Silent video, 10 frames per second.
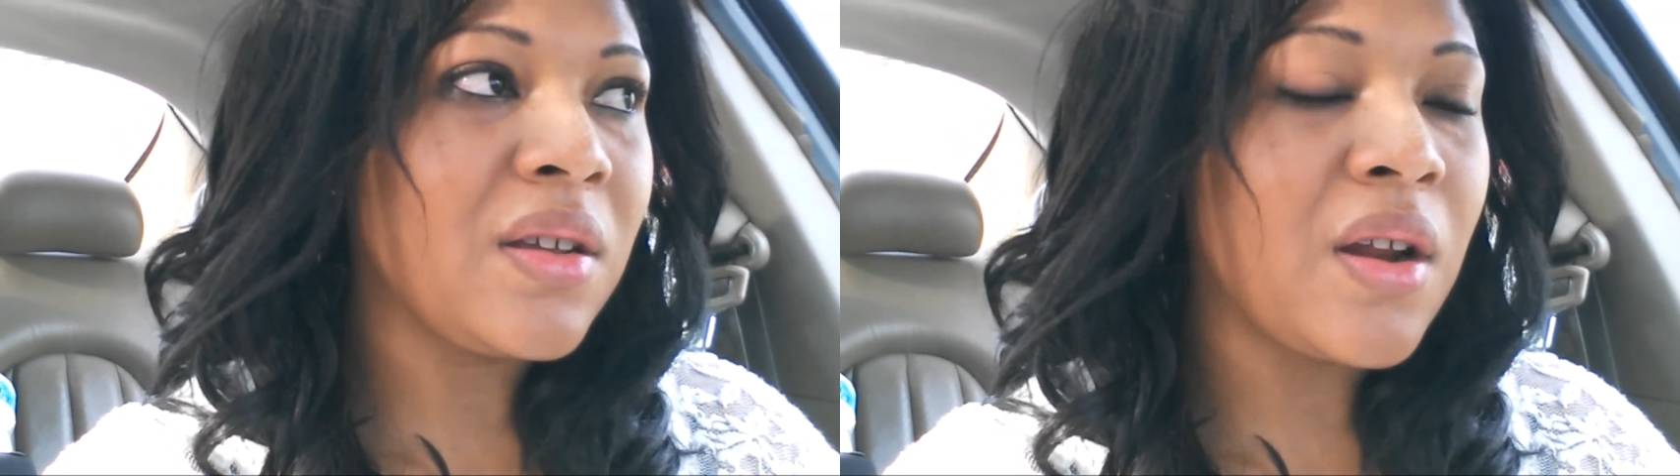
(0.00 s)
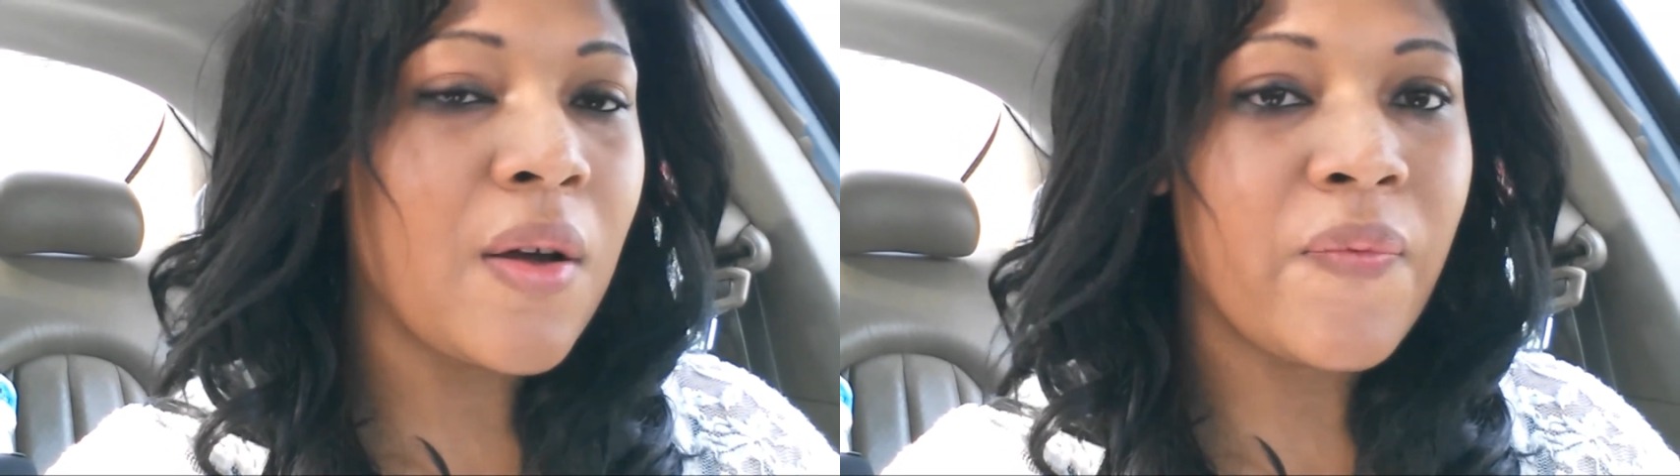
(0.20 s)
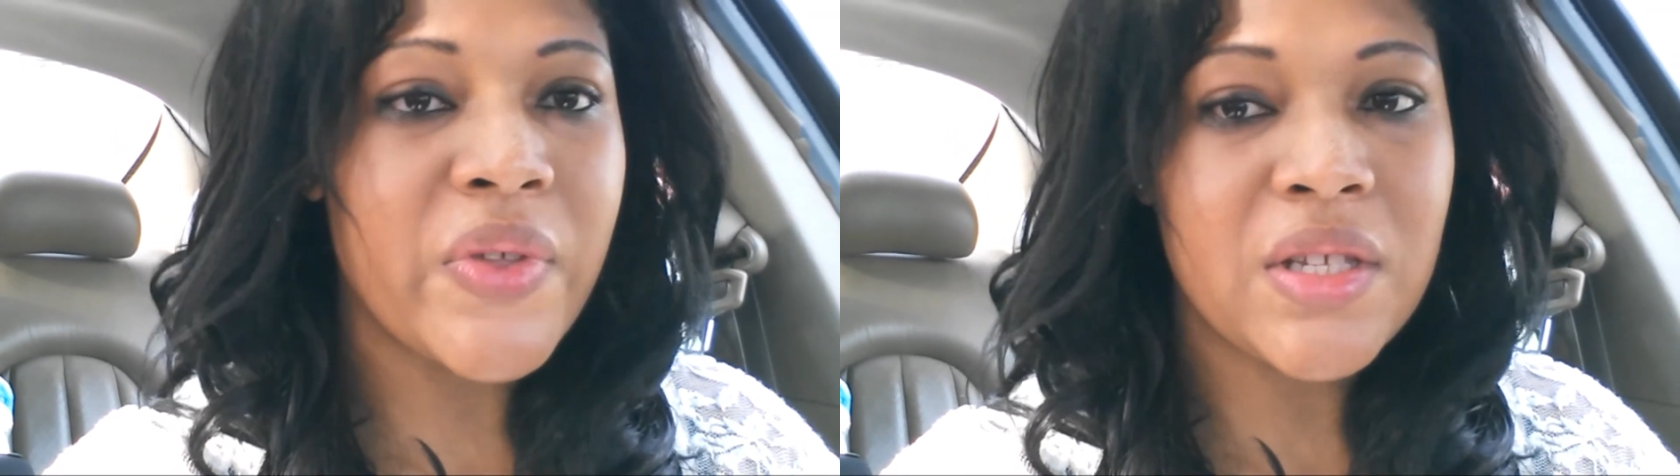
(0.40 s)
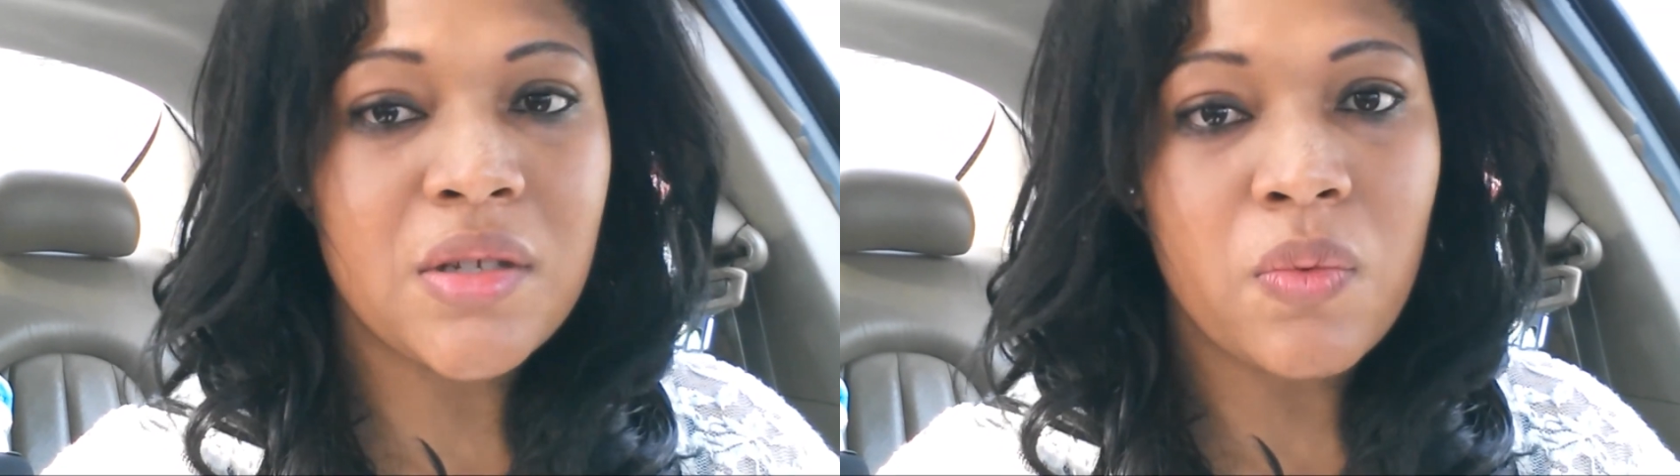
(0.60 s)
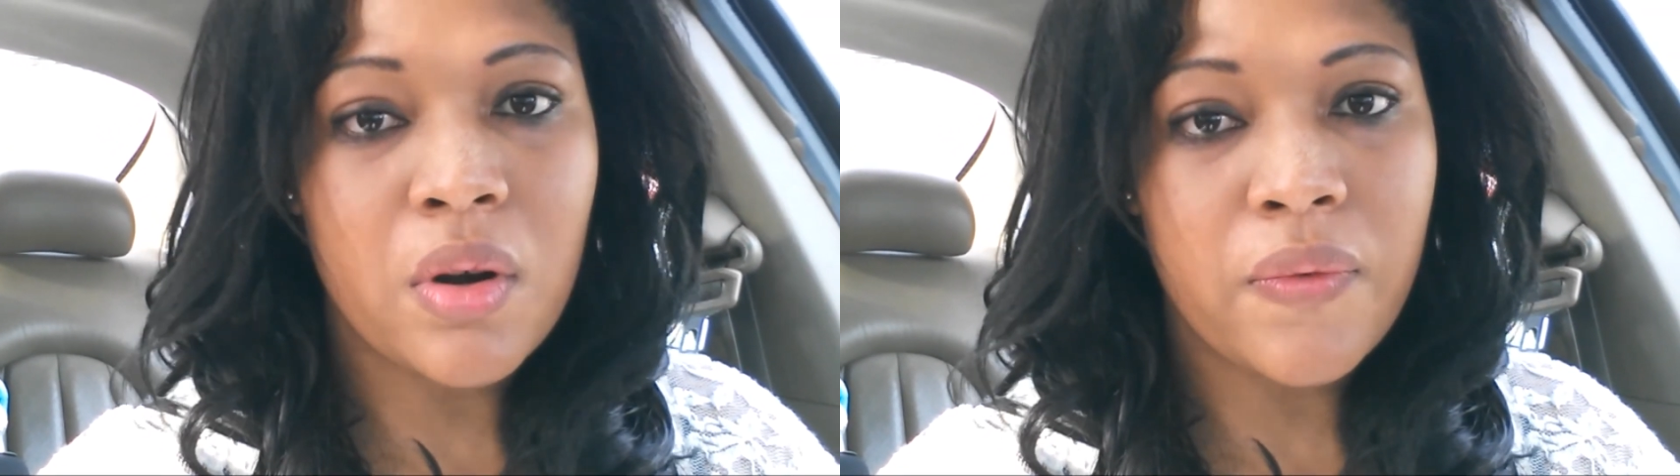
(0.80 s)
you know,
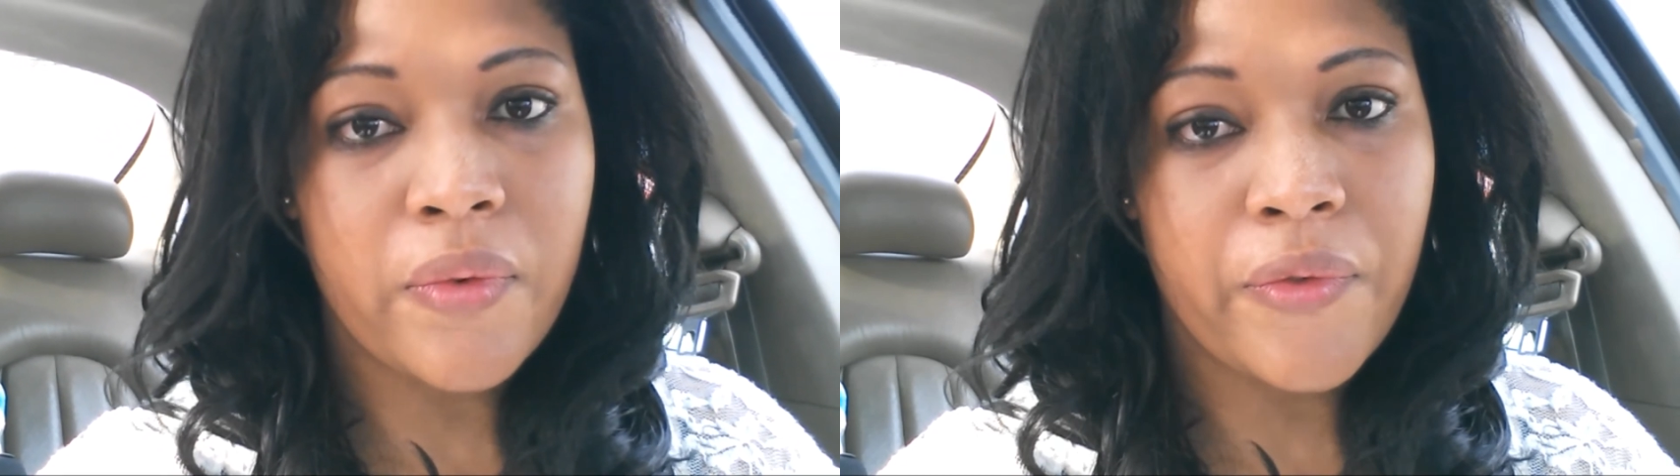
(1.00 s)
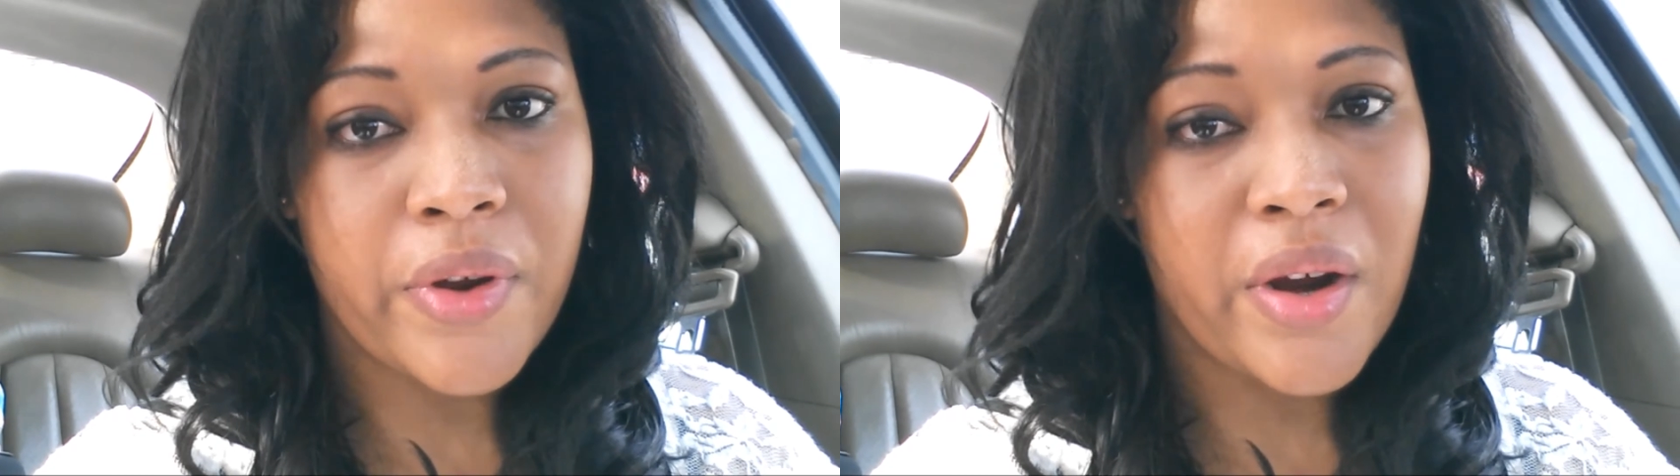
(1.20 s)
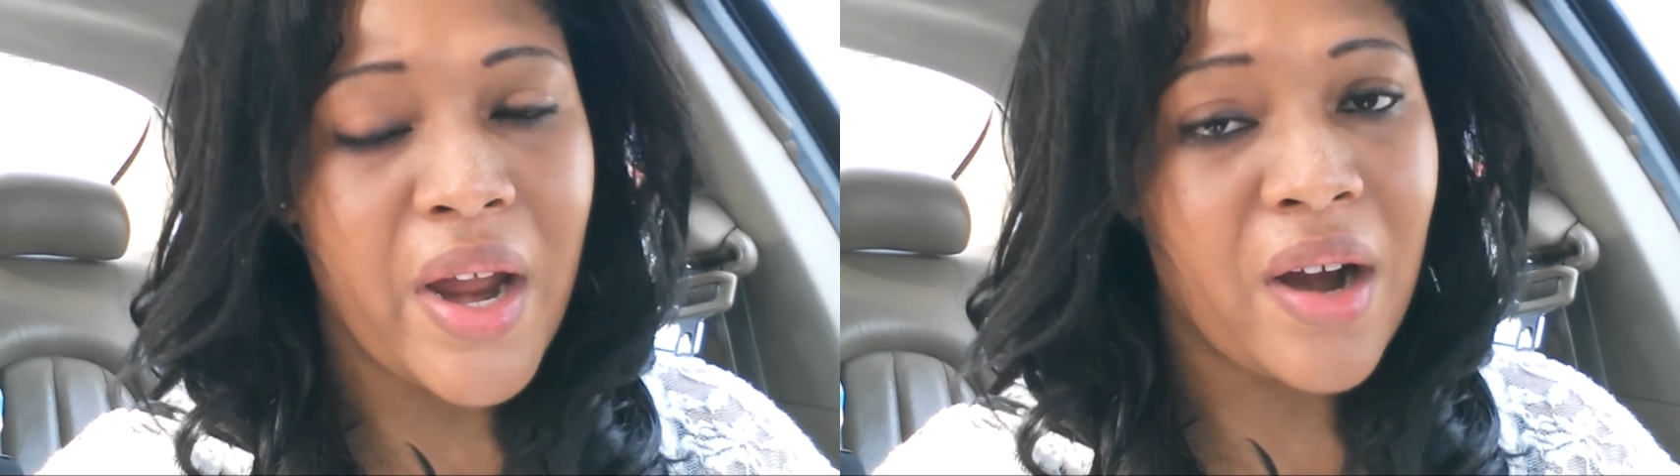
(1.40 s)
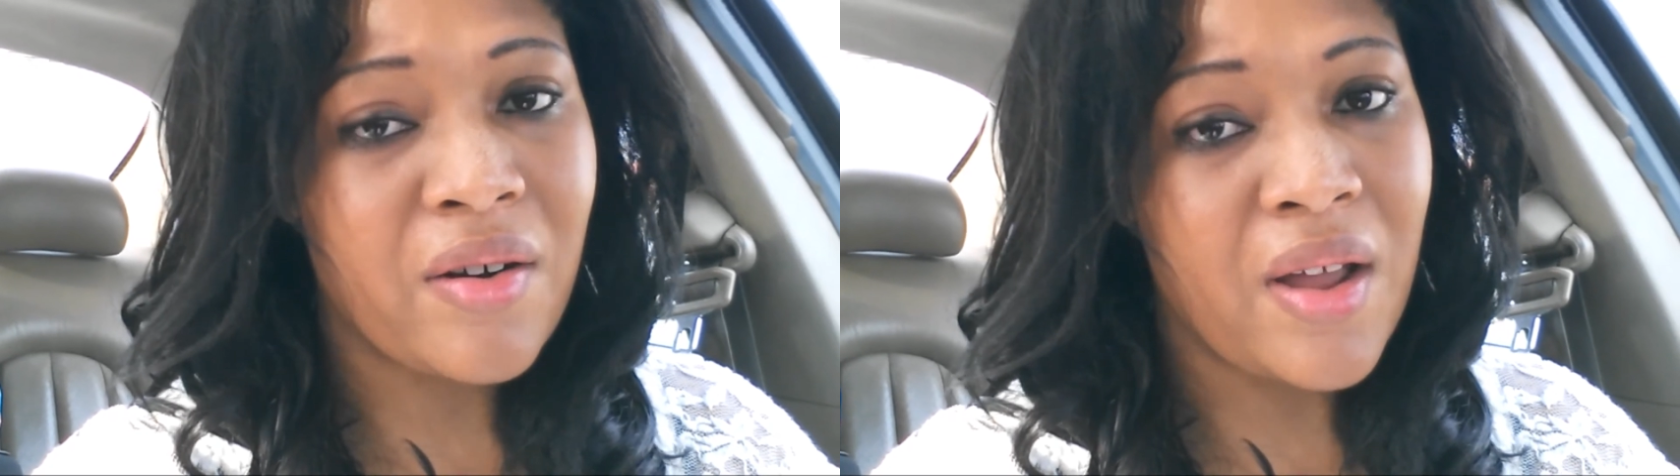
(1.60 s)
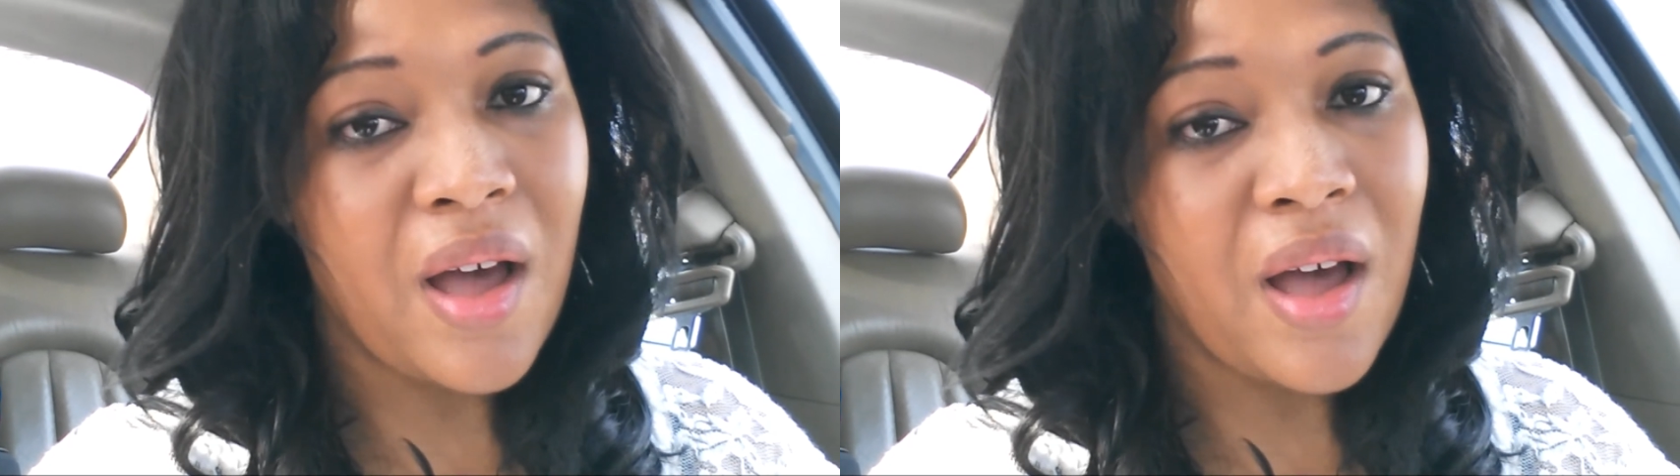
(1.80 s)
this is wonderful for your hair,